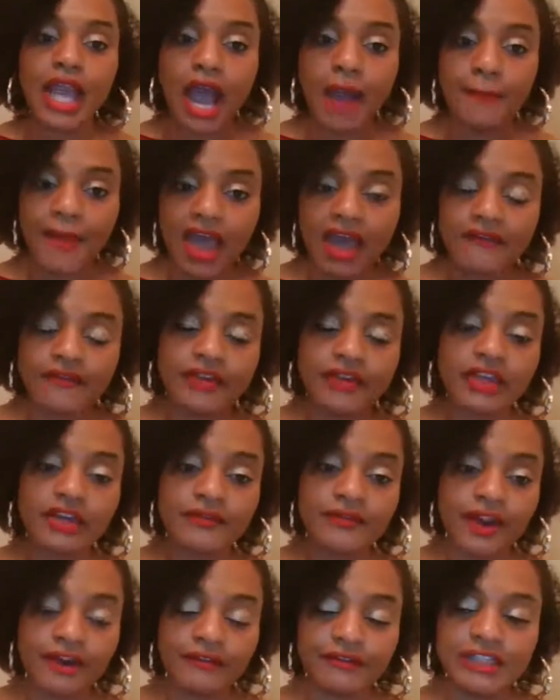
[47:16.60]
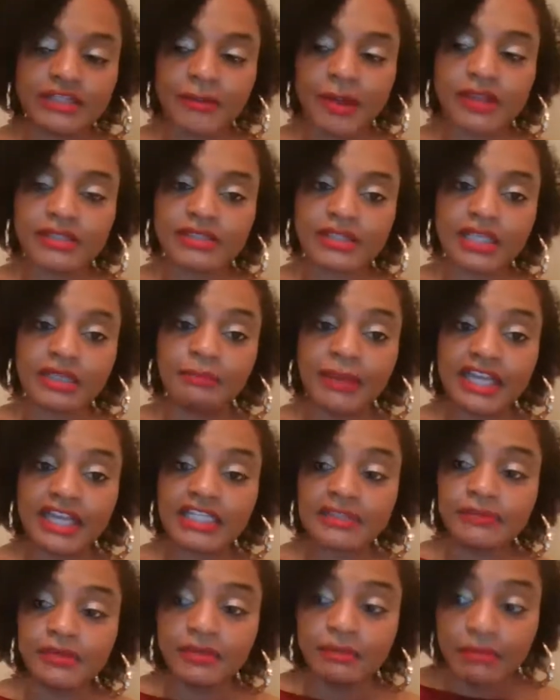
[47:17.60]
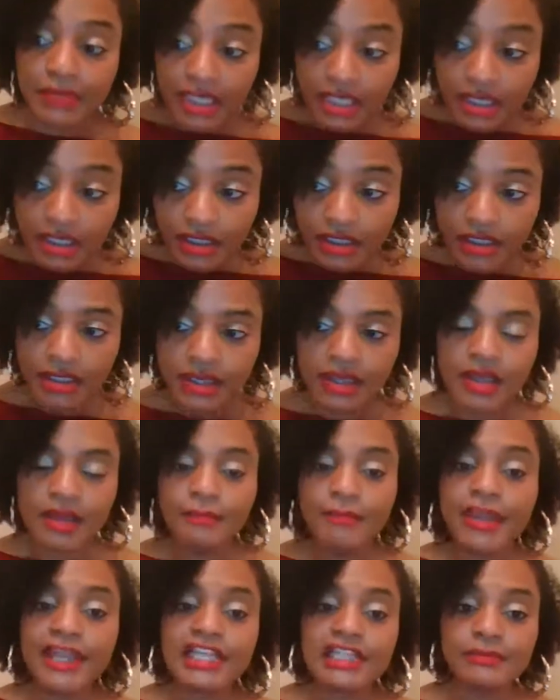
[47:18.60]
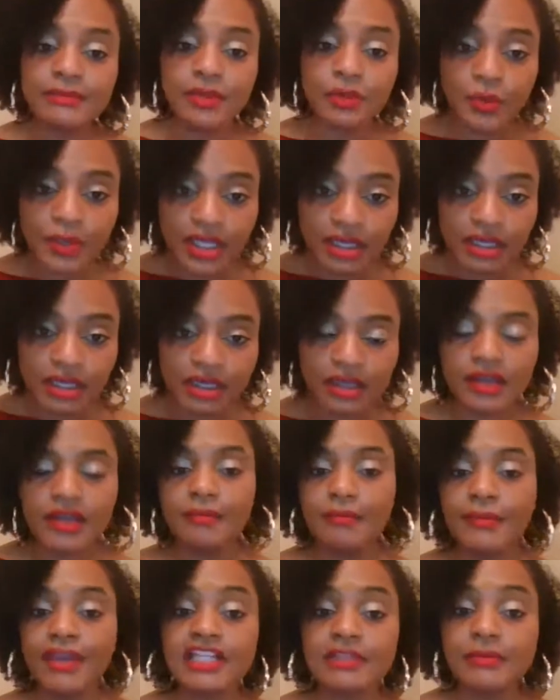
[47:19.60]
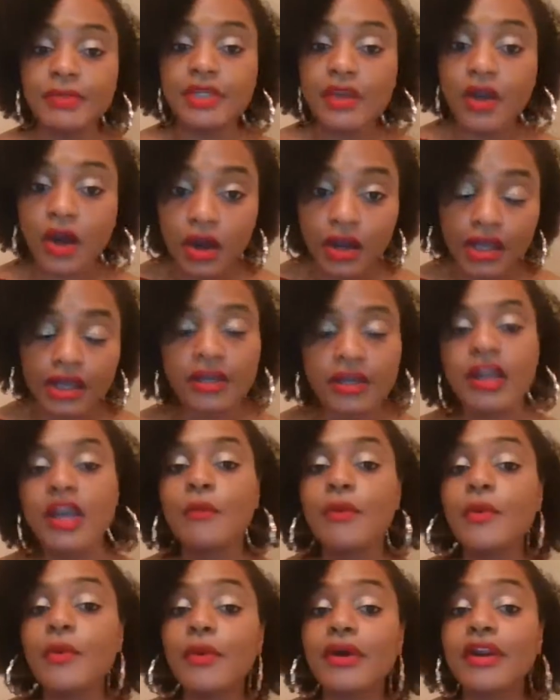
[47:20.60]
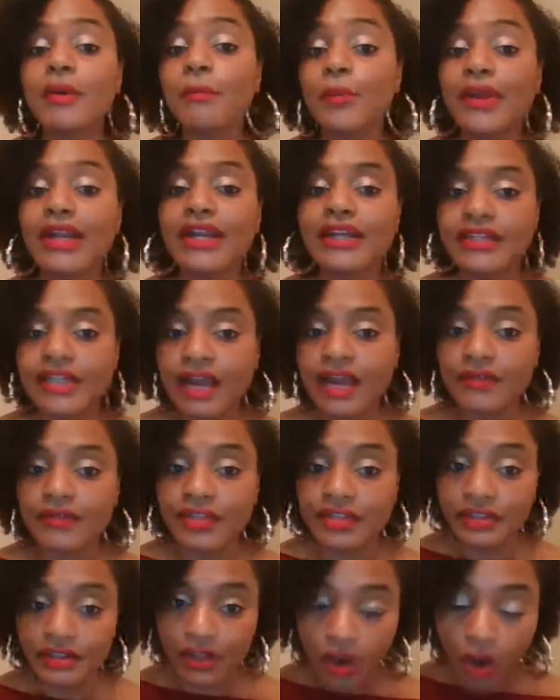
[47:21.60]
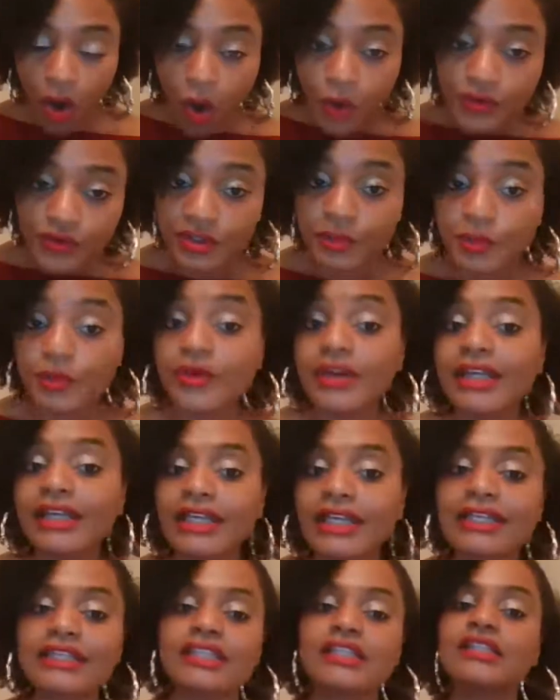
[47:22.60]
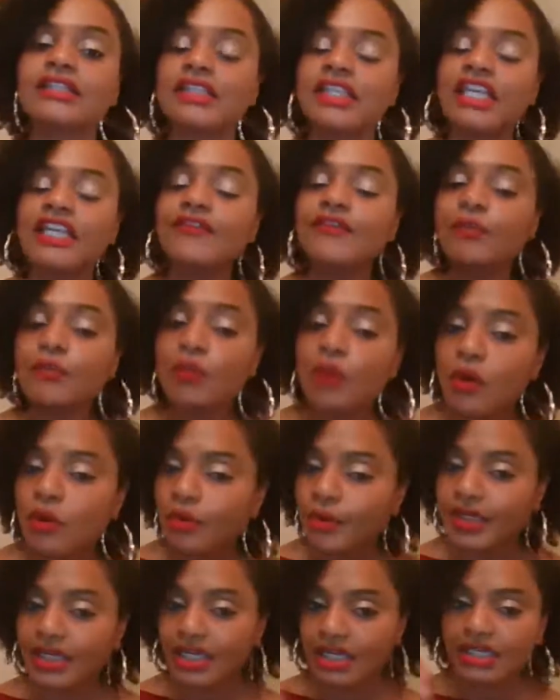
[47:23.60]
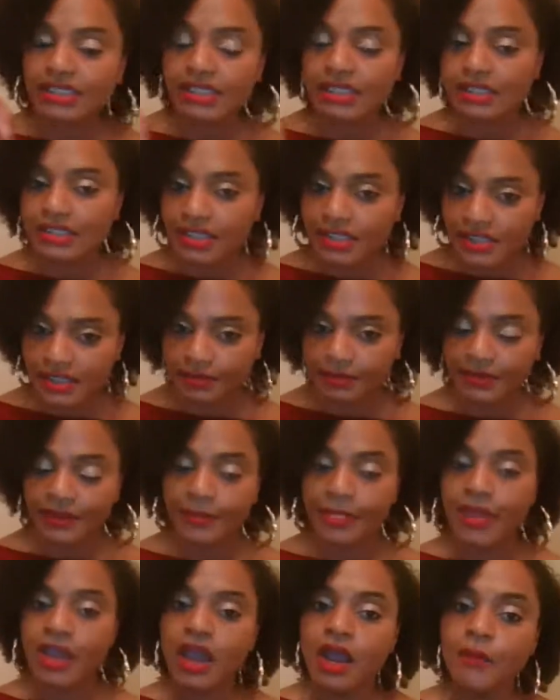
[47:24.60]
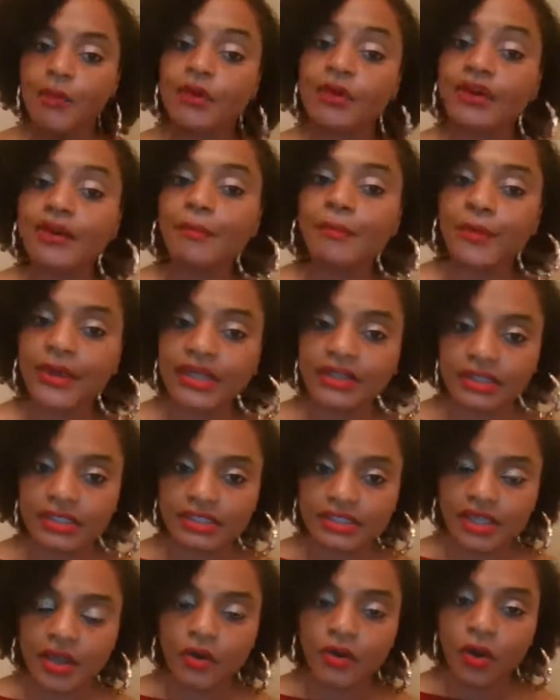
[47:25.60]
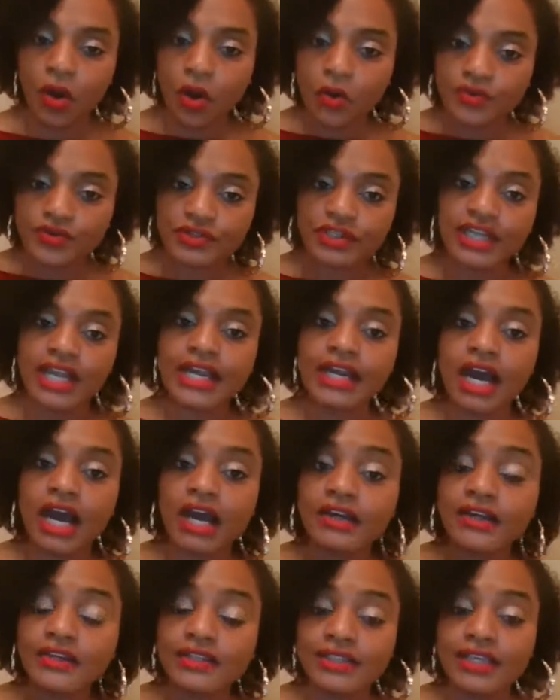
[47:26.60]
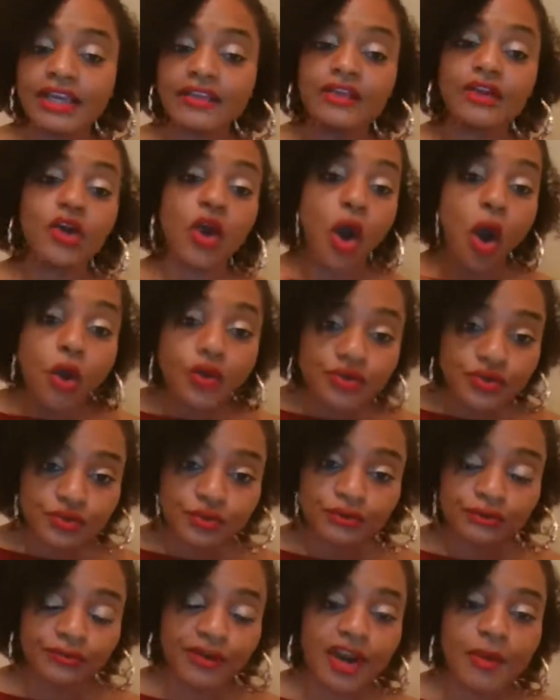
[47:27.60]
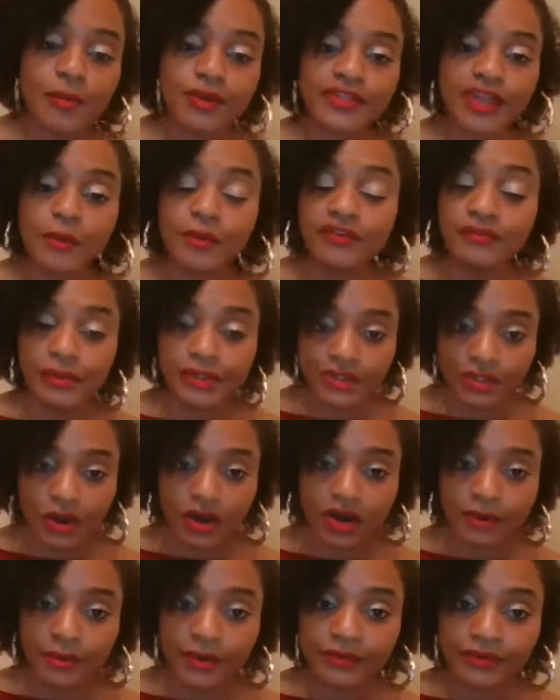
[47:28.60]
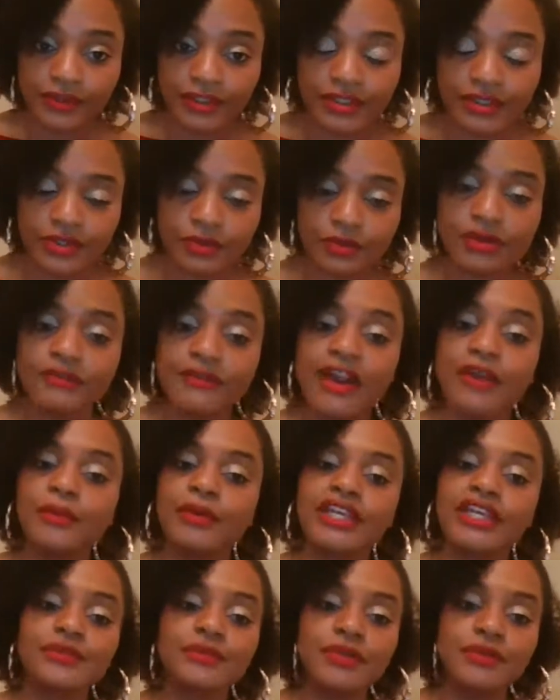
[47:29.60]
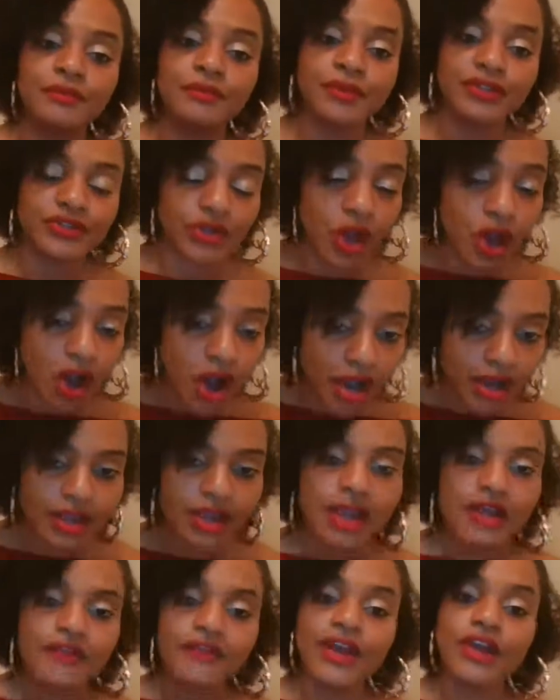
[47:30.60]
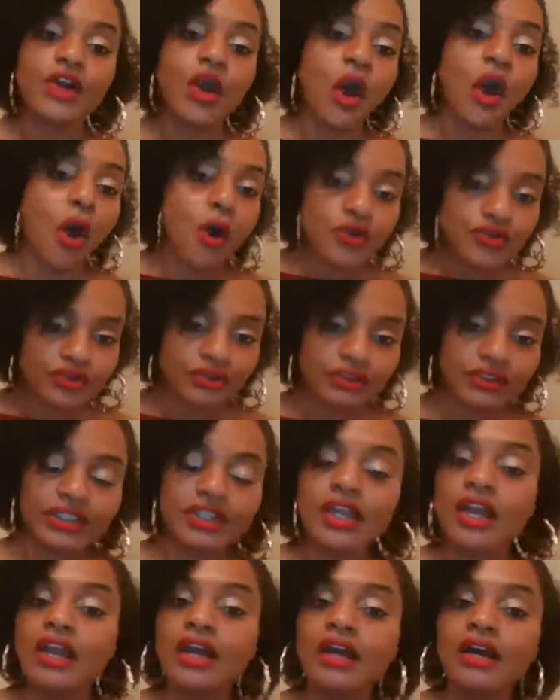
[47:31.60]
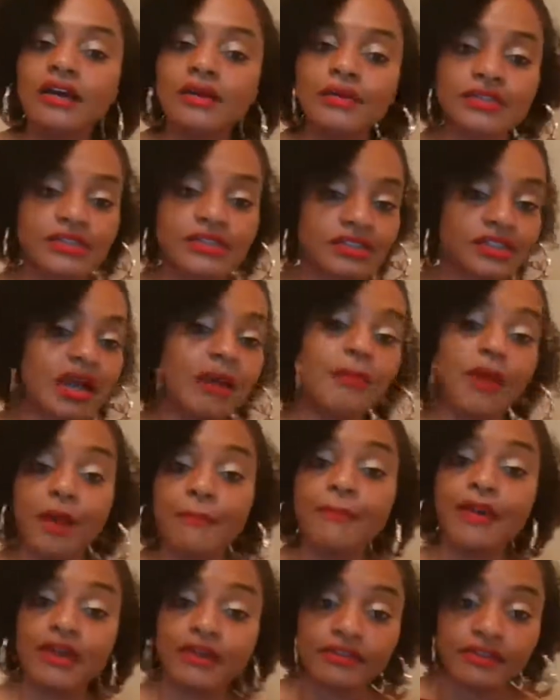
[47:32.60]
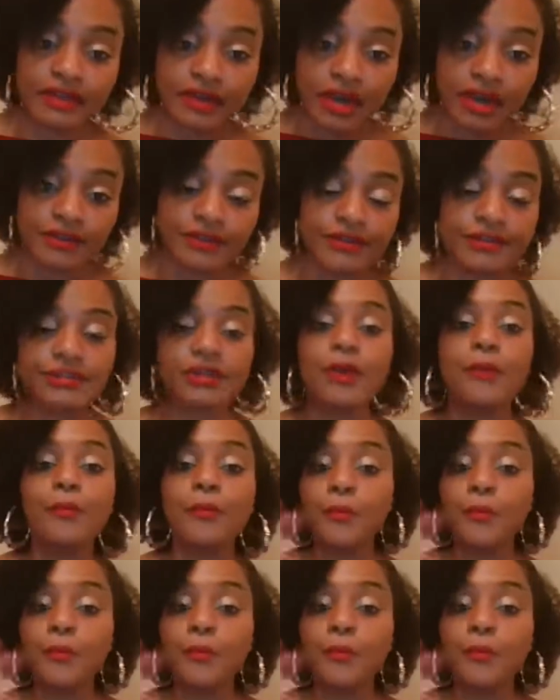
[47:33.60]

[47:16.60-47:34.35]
I'm having a response that makes me mean, makes me weak, makes me gone. We want to break down this culturally. We're going to get into this even more when we get into discipline. We're going to break this down culturally and understand the cultural framework that we've been taught about these three, right? Because we've been taught that culturally, some are better than others.